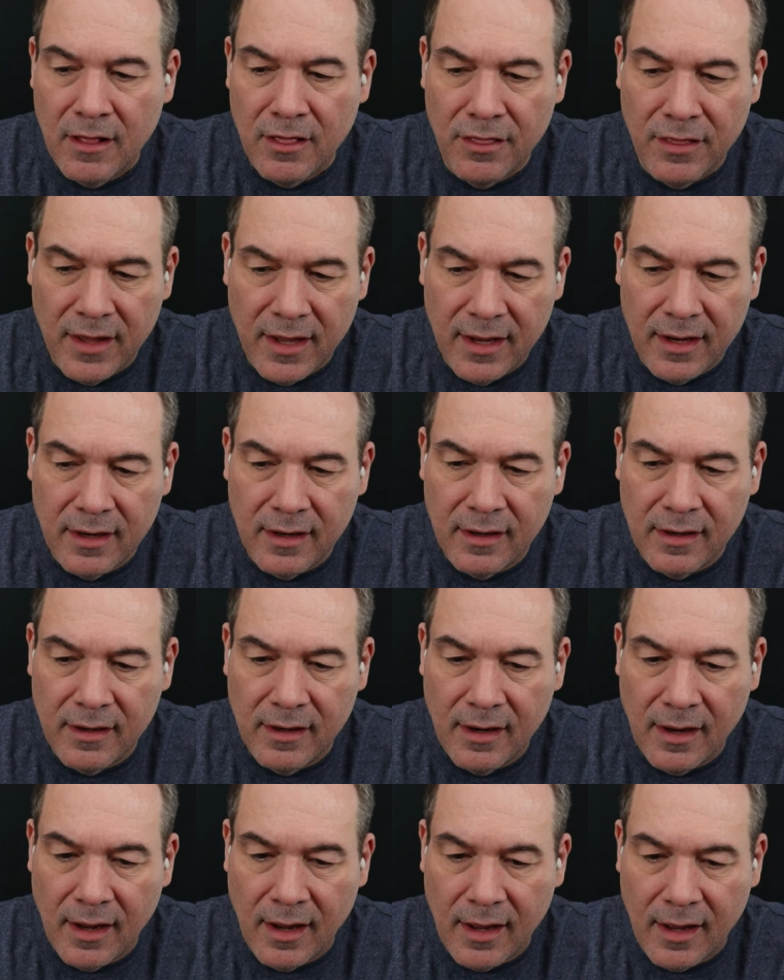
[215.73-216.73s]

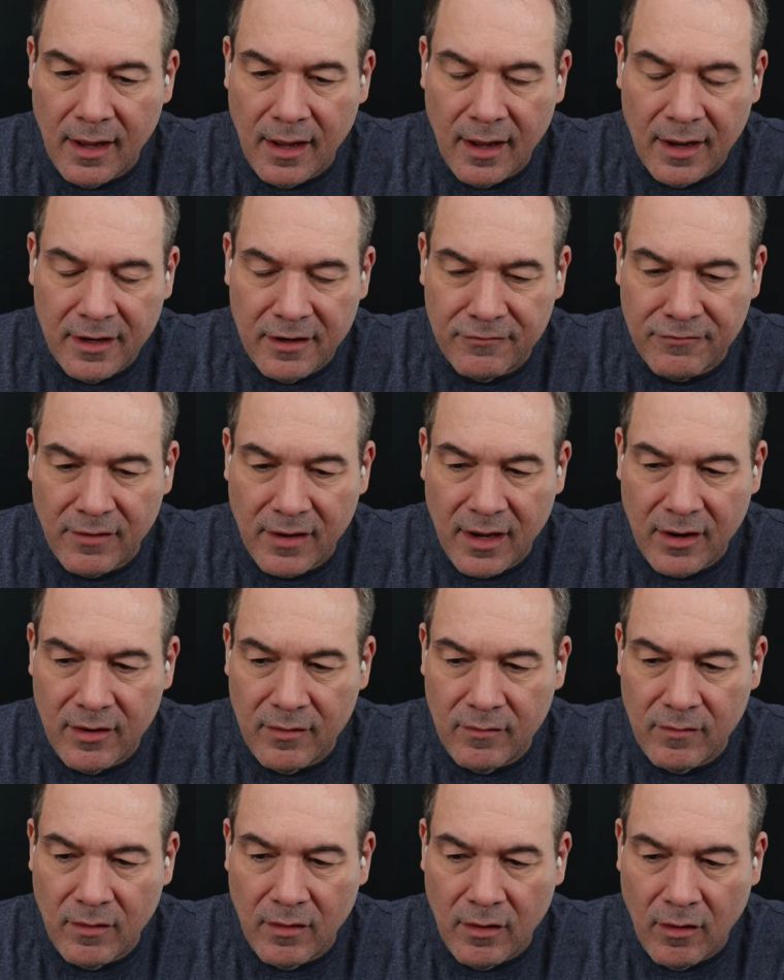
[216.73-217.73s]
Then I
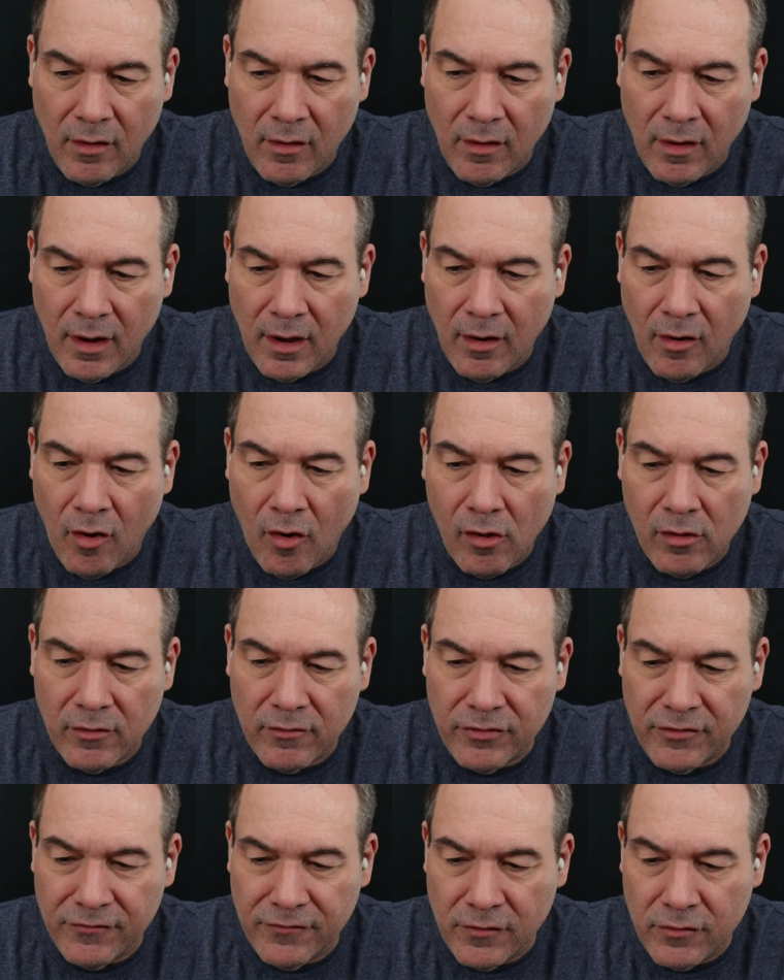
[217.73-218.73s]
define
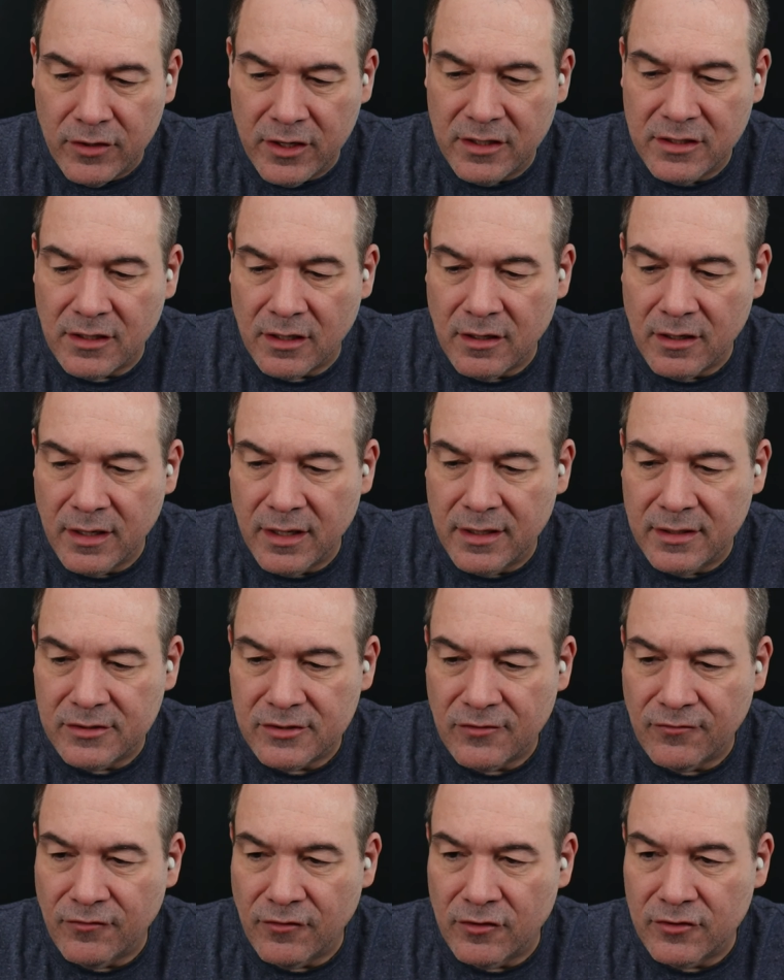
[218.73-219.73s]
all of the phony
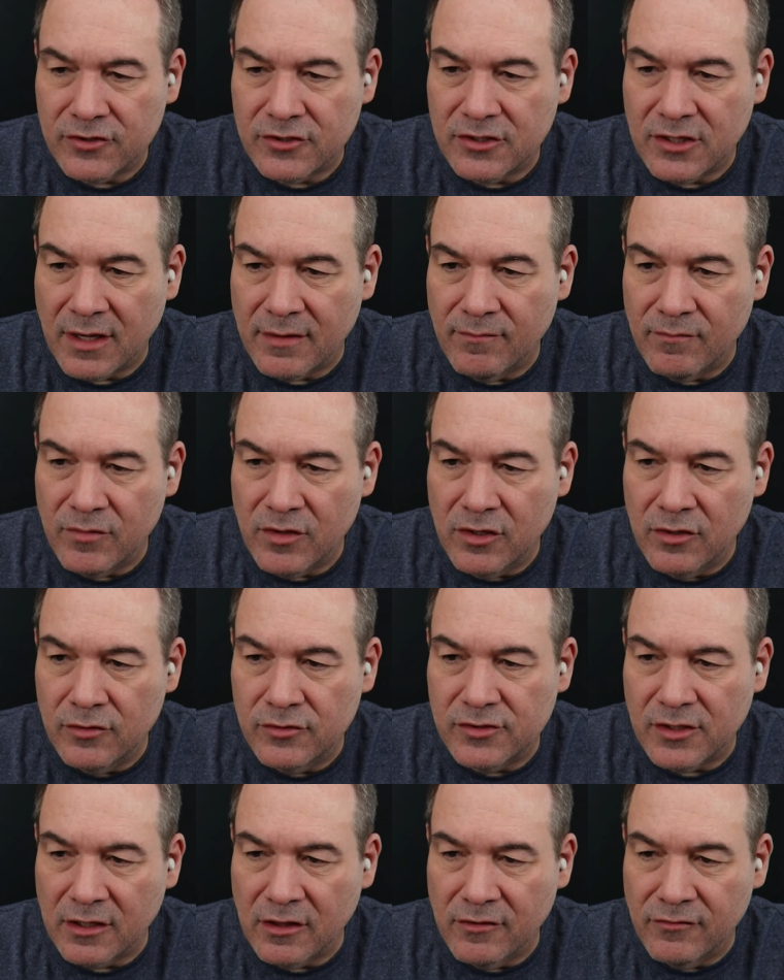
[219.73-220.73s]
targets. First, I'm
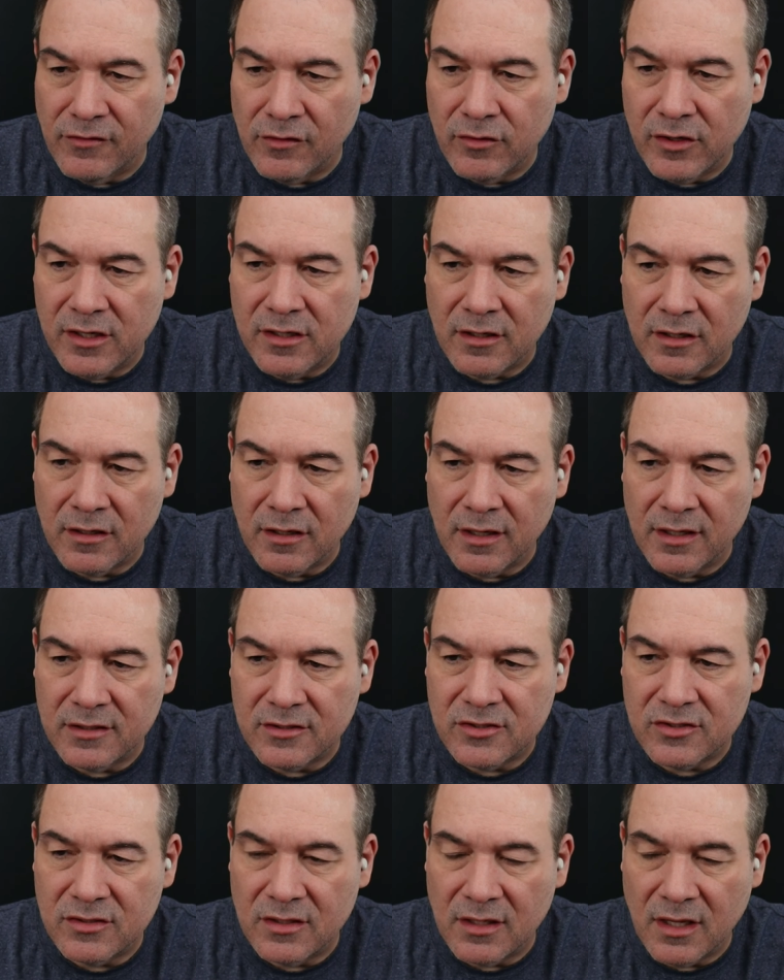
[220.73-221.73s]
using the phony
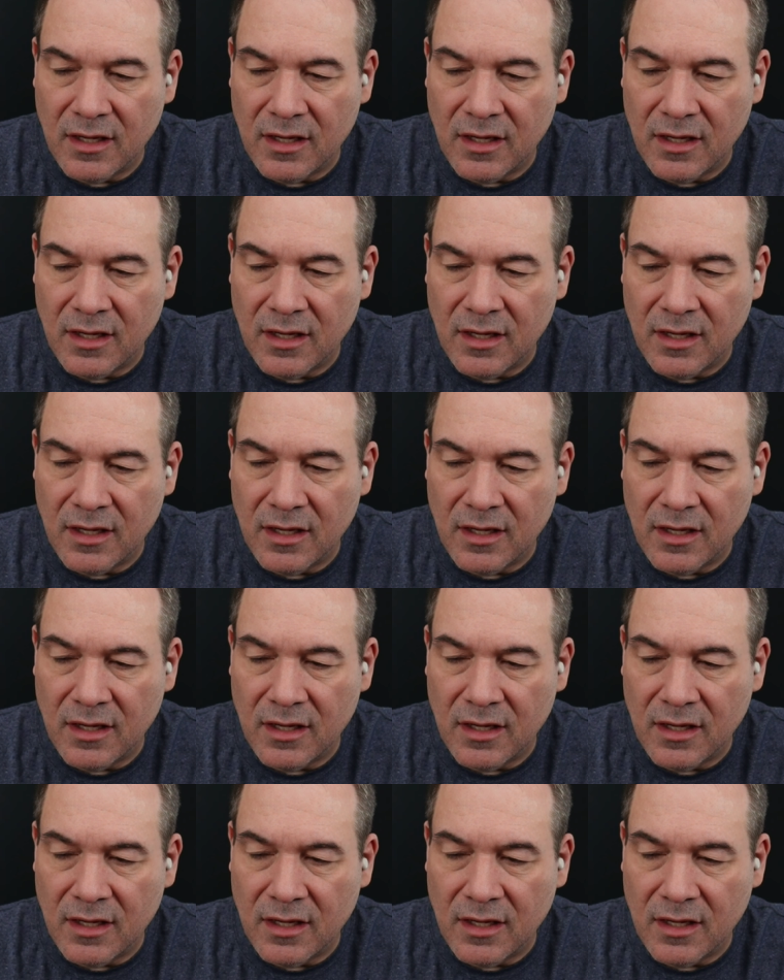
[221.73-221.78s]
targets.